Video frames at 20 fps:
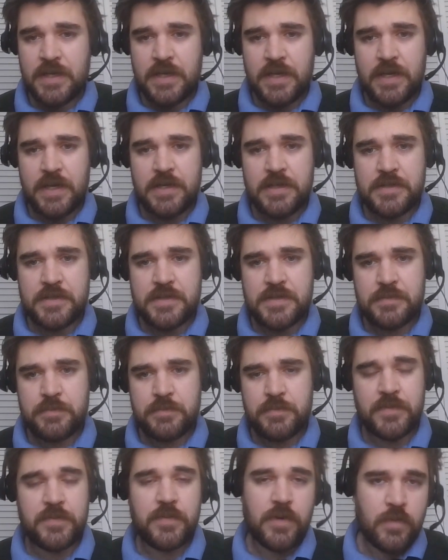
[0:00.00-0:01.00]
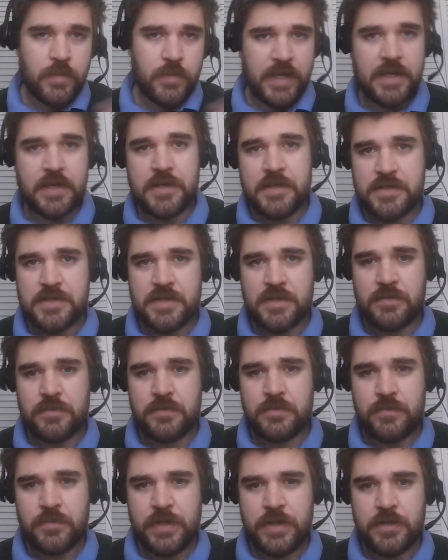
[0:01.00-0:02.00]
And before we get into the
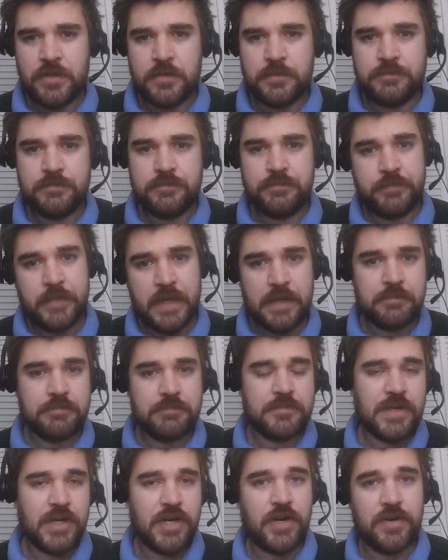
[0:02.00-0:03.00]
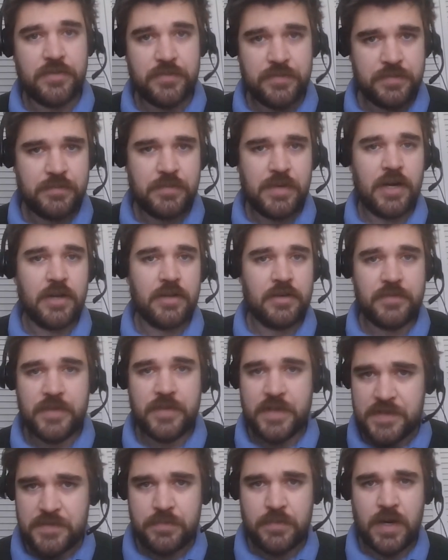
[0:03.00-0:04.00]
real meat of all of
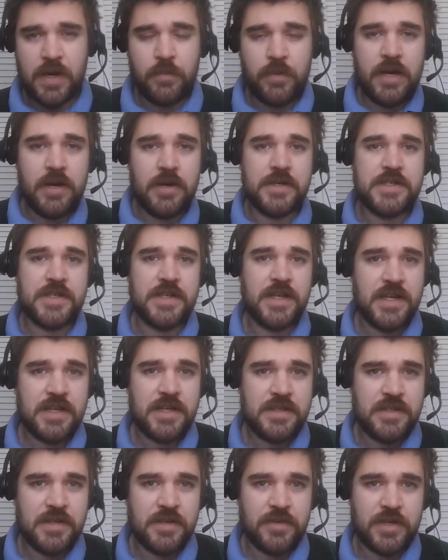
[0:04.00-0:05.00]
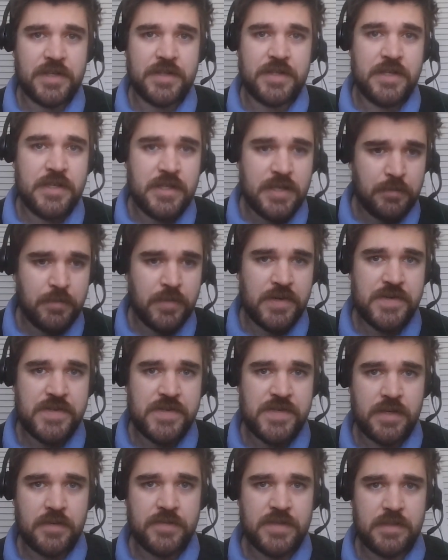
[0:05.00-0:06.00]
this, why we're here today, to look at the numbers
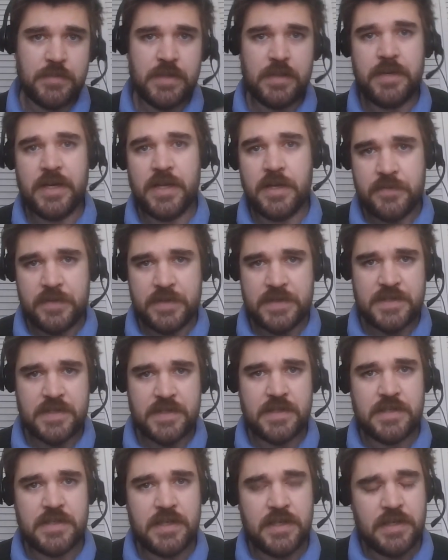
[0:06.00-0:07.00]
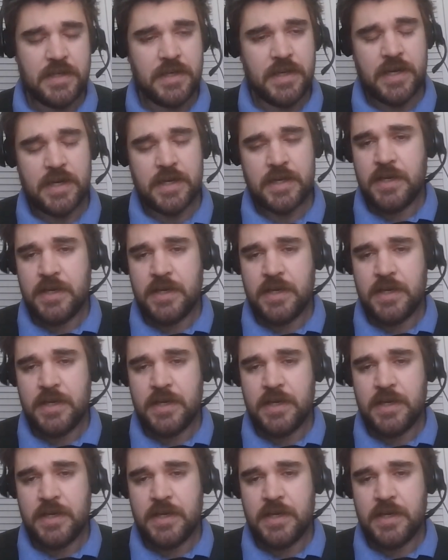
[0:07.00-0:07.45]
of some of the benefits of the TEI, I